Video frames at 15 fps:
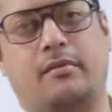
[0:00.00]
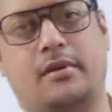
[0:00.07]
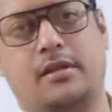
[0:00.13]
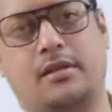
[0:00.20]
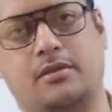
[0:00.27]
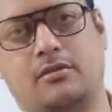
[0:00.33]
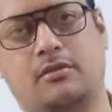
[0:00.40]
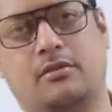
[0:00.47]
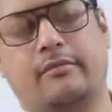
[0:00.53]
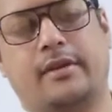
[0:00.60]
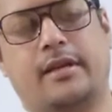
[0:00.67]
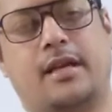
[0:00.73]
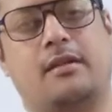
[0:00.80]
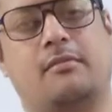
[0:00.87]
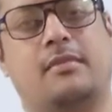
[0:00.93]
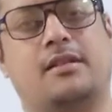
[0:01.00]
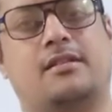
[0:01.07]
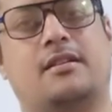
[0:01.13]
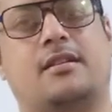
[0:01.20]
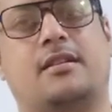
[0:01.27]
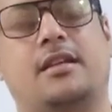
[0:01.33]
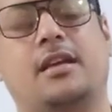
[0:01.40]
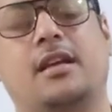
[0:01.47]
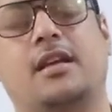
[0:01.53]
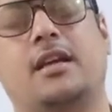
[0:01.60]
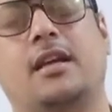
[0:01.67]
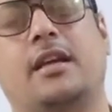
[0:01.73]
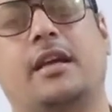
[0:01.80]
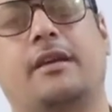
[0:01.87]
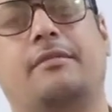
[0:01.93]
is known we can measure the
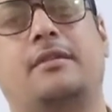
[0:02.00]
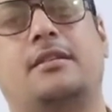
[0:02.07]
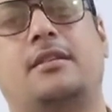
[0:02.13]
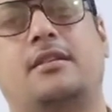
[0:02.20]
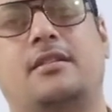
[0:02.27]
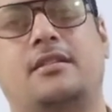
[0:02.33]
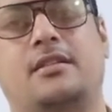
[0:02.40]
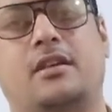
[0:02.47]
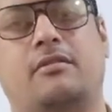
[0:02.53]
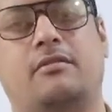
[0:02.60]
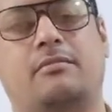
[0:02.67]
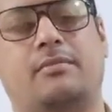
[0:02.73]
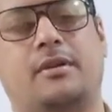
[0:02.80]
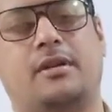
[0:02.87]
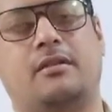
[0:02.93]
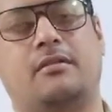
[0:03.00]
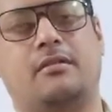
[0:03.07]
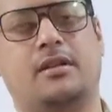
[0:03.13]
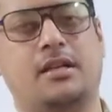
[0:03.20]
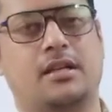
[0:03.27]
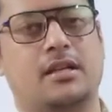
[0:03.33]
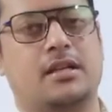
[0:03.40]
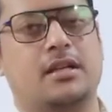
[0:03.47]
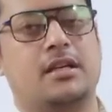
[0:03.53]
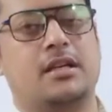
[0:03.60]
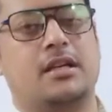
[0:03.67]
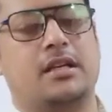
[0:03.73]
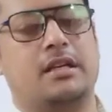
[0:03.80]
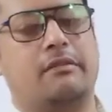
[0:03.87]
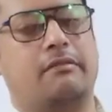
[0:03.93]
efficiency of a particular
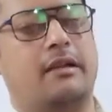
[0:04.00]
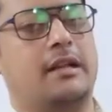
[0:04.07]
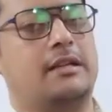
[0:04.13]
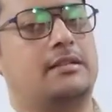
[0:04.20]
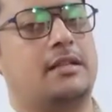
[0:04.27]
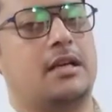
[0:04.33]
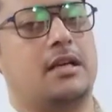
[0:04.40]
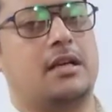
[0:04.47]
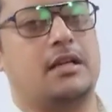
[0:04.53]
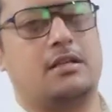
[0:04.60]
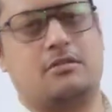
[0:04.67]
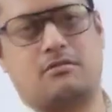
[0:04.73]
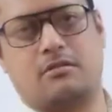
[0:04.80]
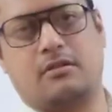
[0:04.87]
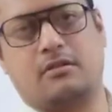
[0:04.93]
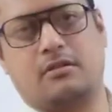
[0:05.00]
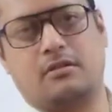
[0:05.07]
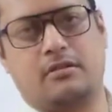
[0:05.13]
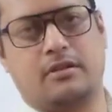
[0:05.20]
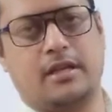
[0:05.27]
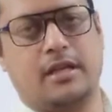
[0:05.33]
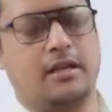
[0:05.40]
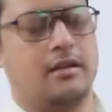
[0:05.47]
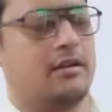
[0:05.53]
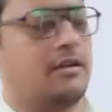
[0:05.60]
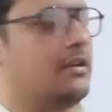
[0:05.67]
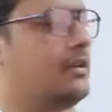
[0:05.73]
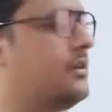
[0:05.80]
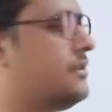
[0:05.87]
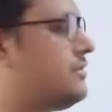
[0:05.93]
reflex klystron. Okay,
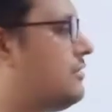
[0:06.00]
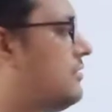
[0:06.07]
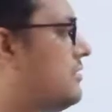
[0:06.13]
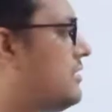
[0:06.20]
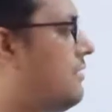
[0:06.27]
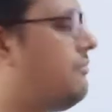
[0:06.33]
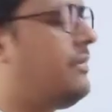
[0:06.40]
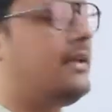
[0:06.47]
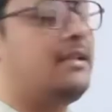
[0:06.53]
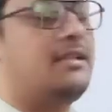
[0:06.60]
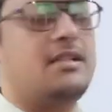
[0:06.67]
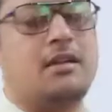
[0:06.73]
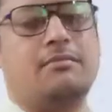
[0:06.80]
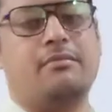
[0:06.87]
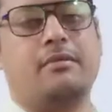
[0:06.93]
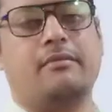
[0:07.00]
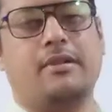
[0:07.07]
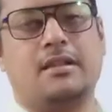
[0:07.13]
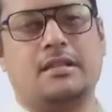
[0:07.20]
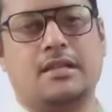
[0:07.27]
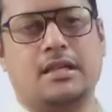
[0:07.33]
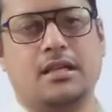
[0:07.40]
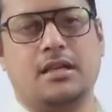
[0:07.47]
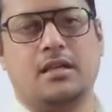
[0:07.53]
so step by step we will see.